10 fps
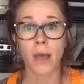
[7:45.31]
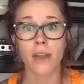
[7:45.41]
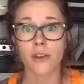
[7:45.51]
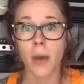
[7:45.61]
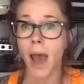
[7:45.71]

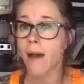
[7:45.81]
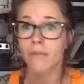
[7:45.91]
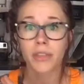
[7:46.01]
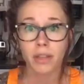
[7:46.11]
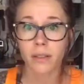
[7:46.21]
and you
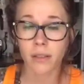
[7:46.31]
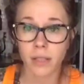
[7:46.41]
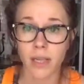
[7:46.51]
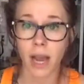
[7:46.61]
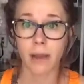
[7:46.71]
have the
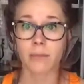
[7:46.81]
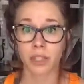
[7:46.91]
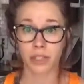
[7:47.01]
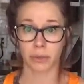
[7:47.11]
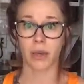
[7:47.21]
time to
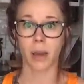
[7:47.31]
do it,